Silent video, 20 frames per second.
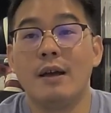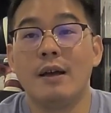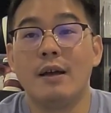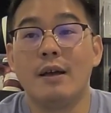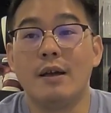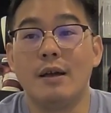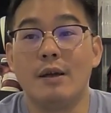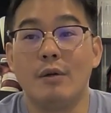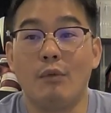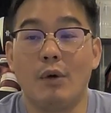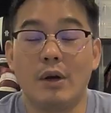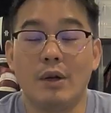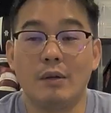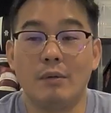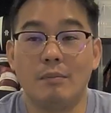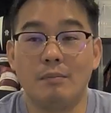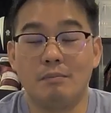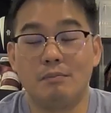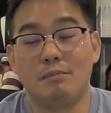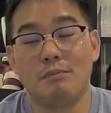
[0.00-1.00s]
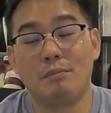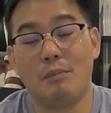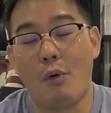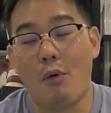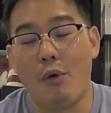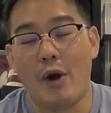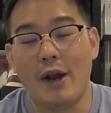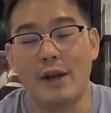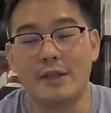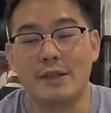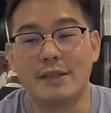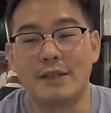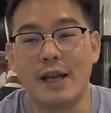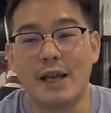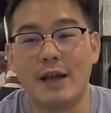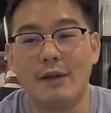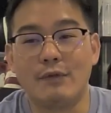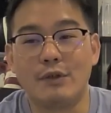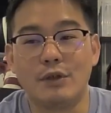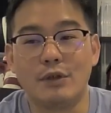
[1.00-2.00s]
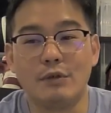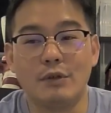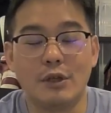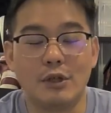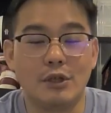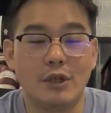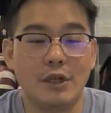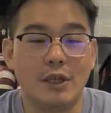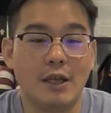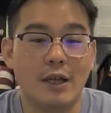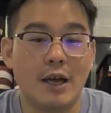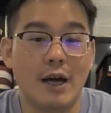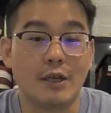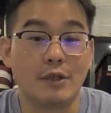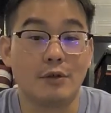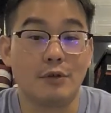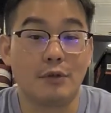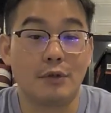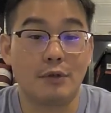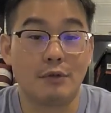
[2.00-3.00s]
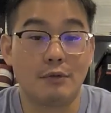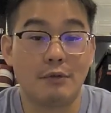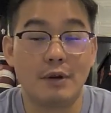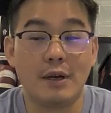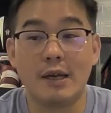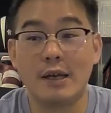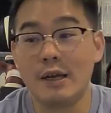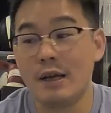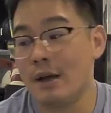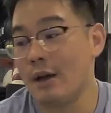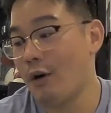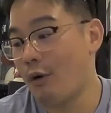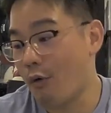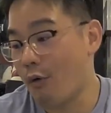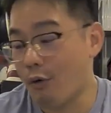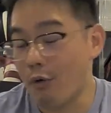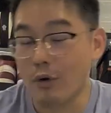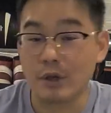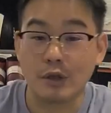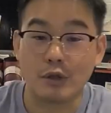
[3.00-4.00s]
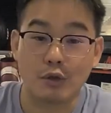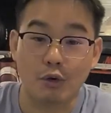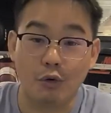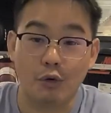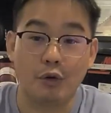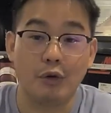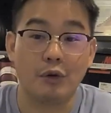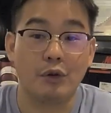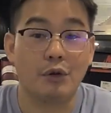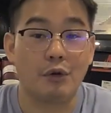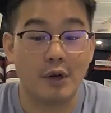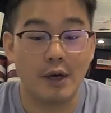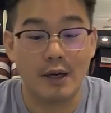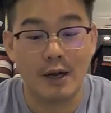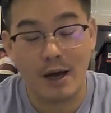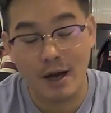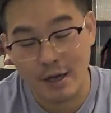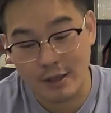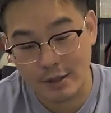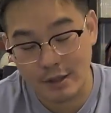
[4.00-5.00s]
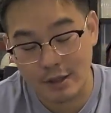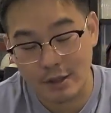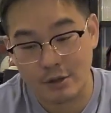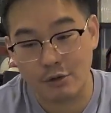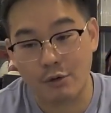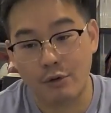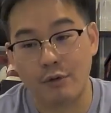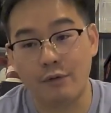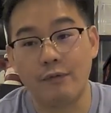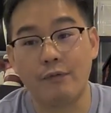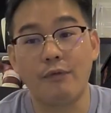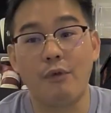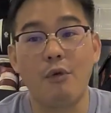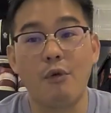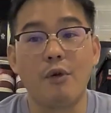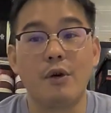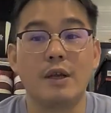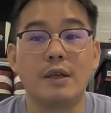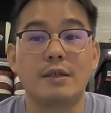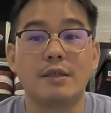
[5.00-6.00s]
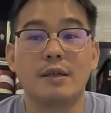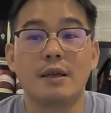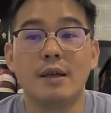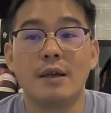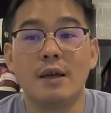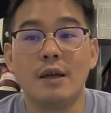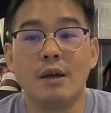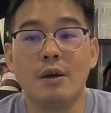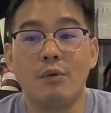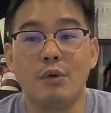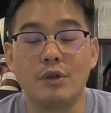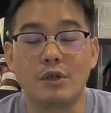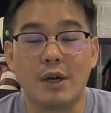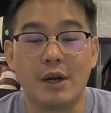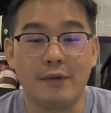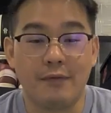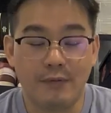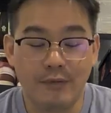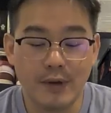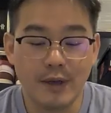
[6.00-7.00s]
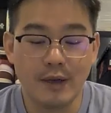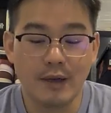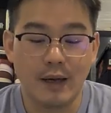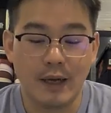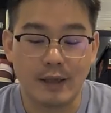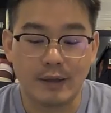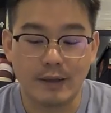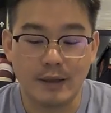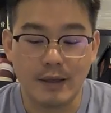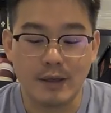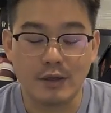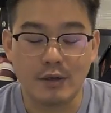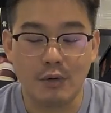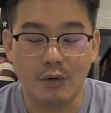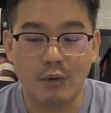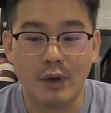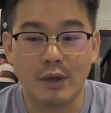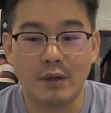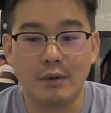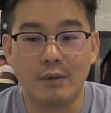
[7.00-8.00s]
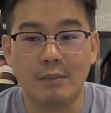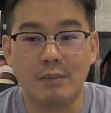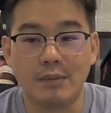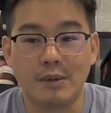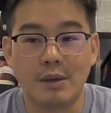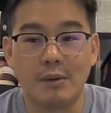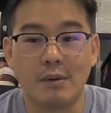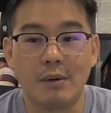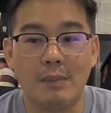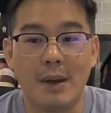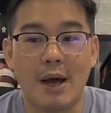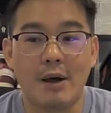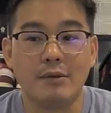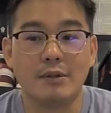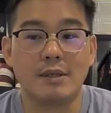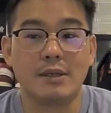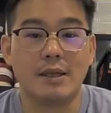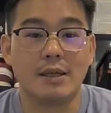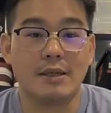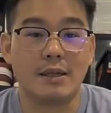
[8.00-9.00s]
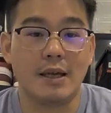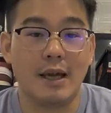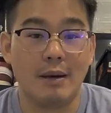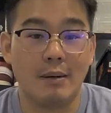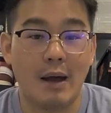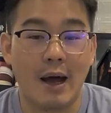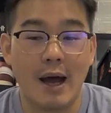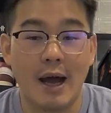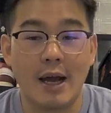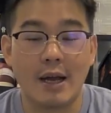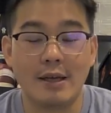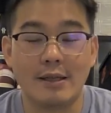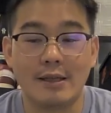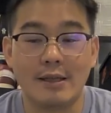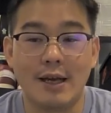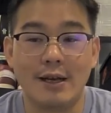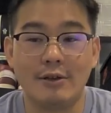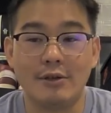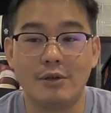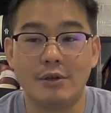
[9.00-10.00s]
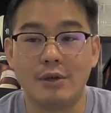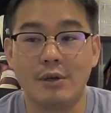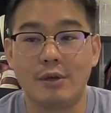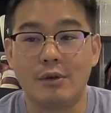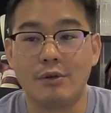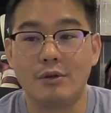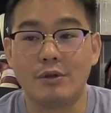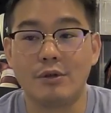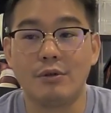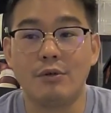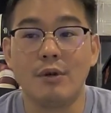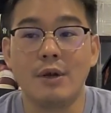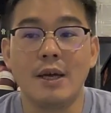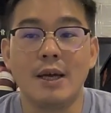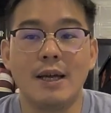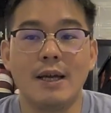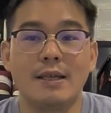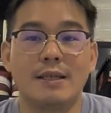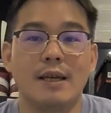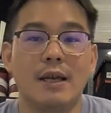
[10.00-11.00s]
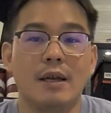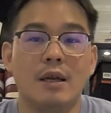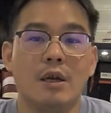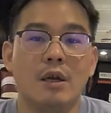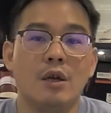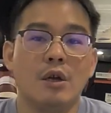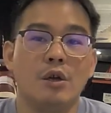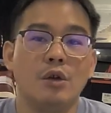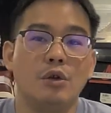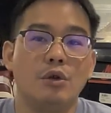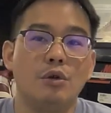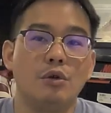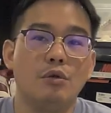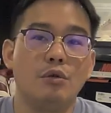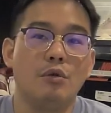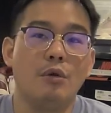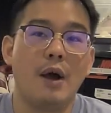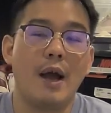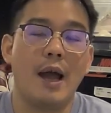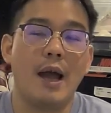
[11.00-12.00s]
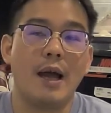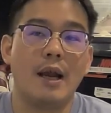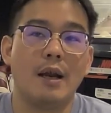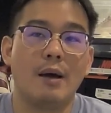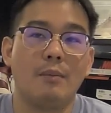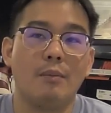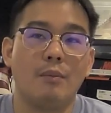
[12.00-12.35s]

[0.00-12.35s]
in one of the more unsafe shoes, the GT Hustle 3 or the Jordan 39s and the Jordan 40s, which I feel like these are some of the bounciest and highest energy return shoe, is that you end up